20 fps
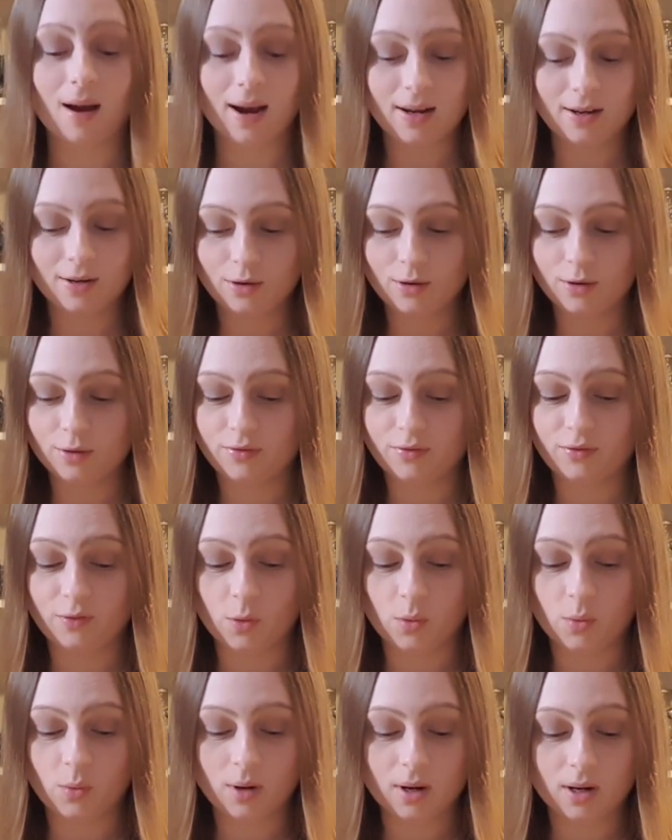I look
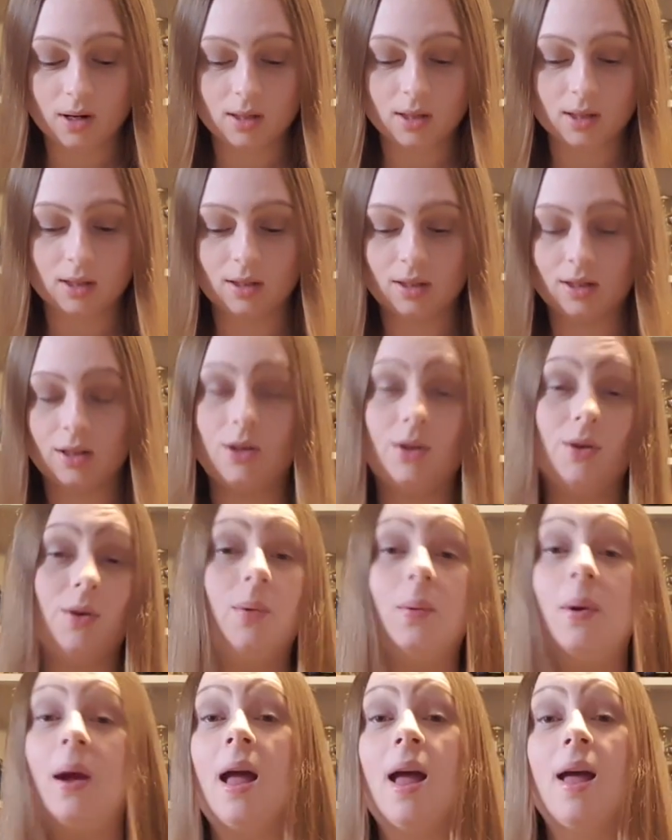forward
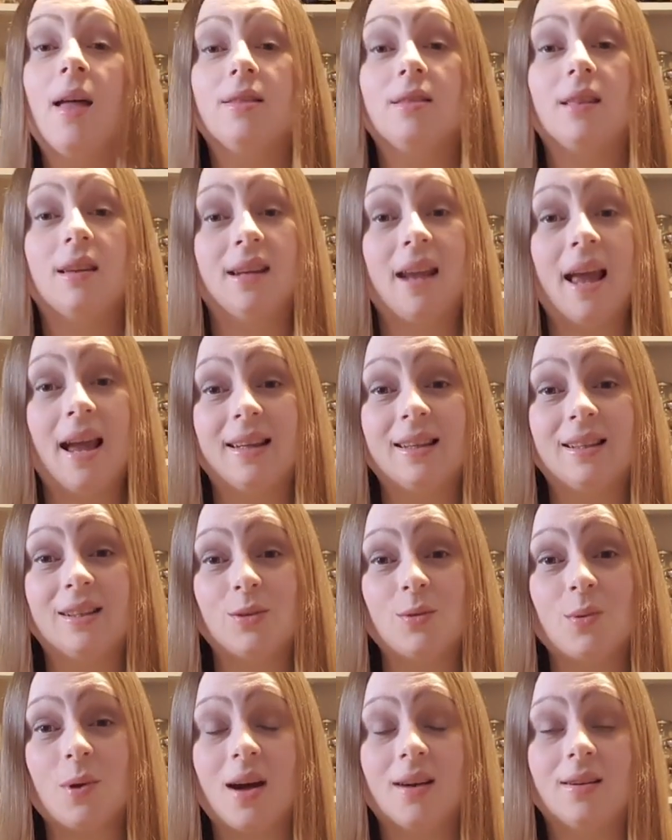to the
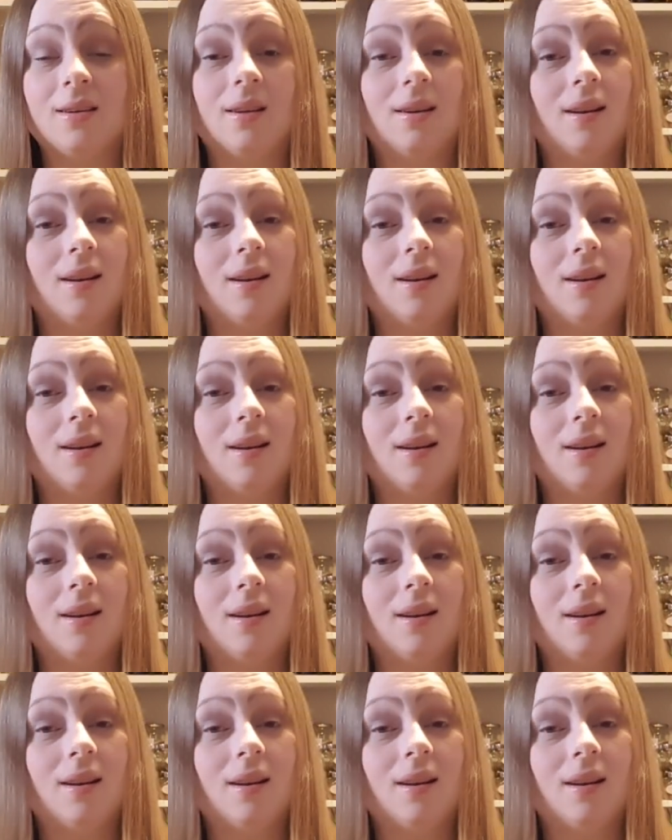next one.